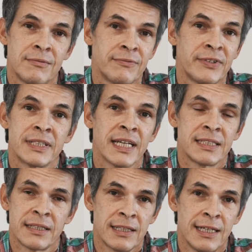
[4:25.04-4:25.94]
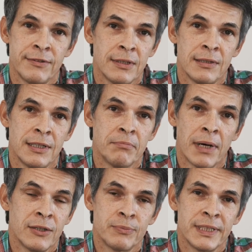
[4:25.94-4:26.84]
fantastic level in
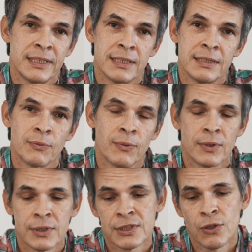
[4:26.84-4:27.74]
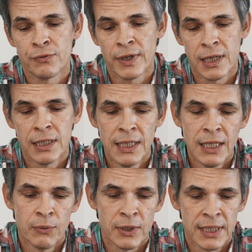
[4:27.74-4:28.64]
my opinion so far
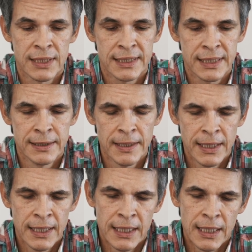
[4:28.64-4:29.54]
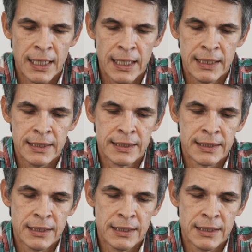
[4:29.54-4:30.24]
what I've seen. And